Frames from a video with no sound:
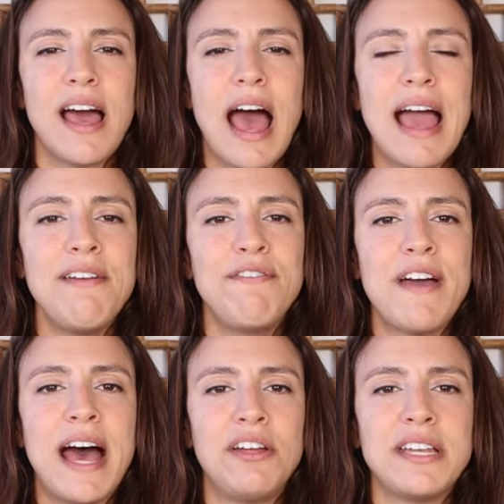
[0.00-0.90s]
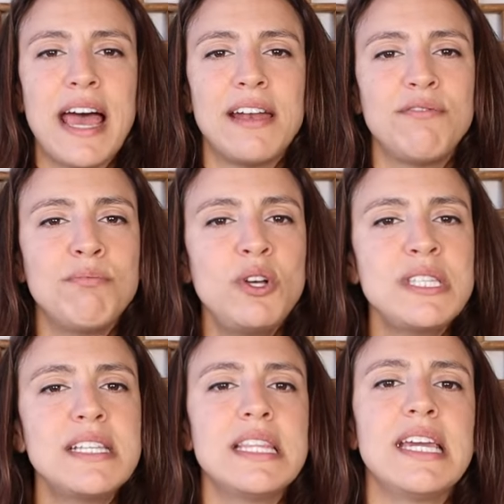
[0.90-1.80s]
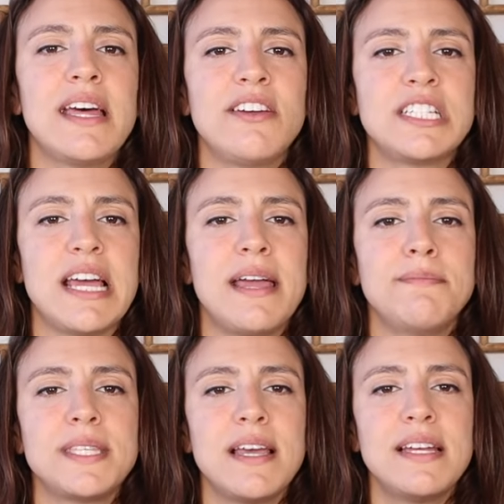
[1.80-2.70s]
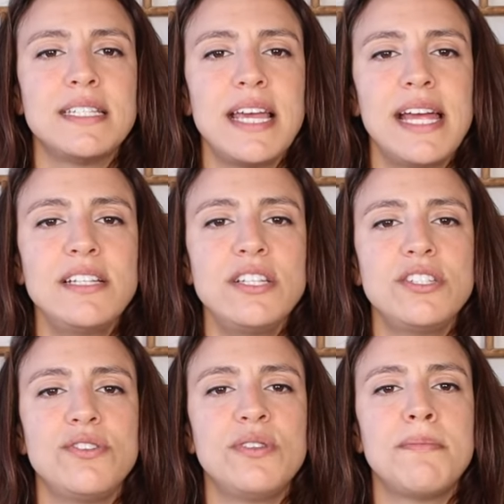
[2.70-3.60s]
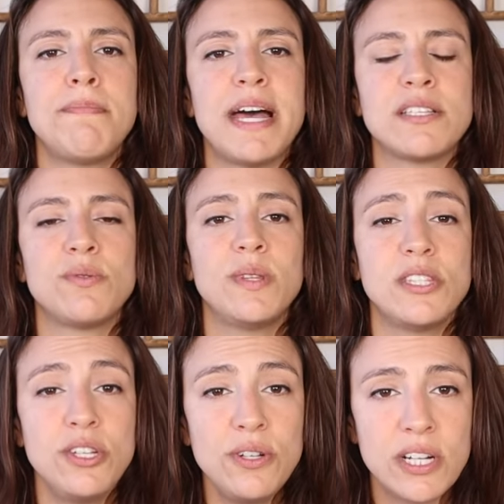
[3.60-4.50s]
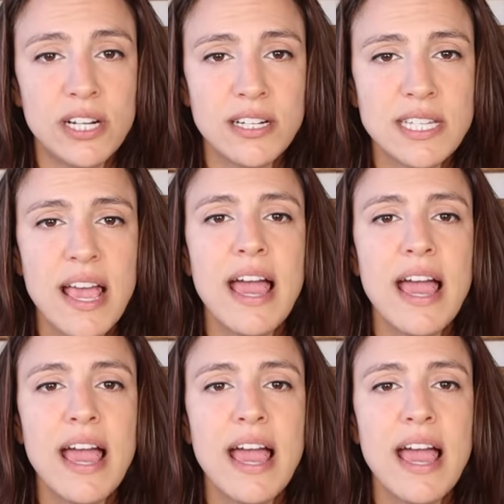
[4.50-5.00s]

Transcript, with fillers: I found out of most of the other types, tend to do the best with tutors,